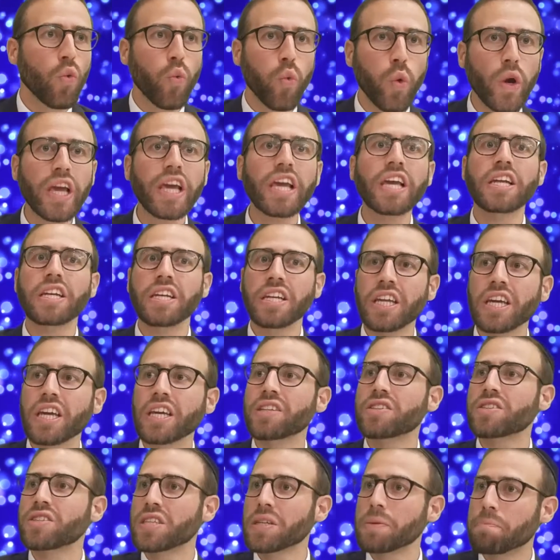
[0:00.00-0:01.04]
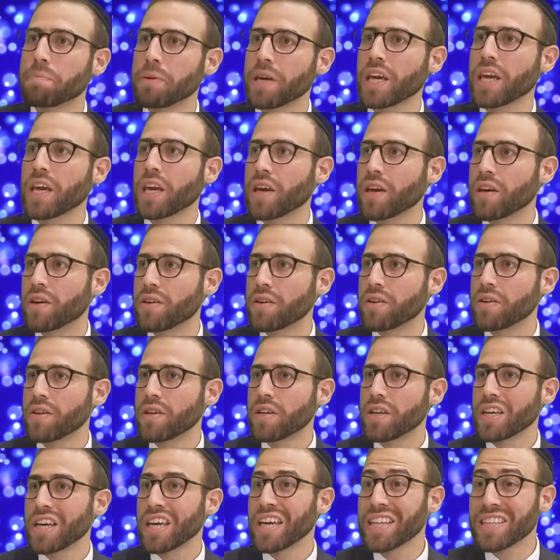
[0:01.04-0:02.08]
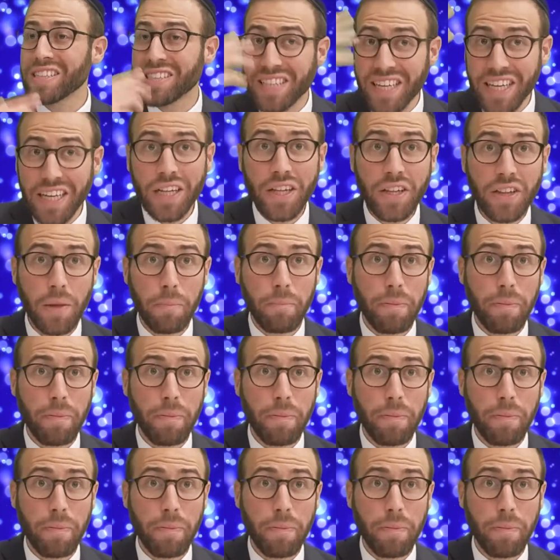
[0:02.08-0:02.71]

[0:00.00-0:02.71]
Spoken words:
We need to be, until the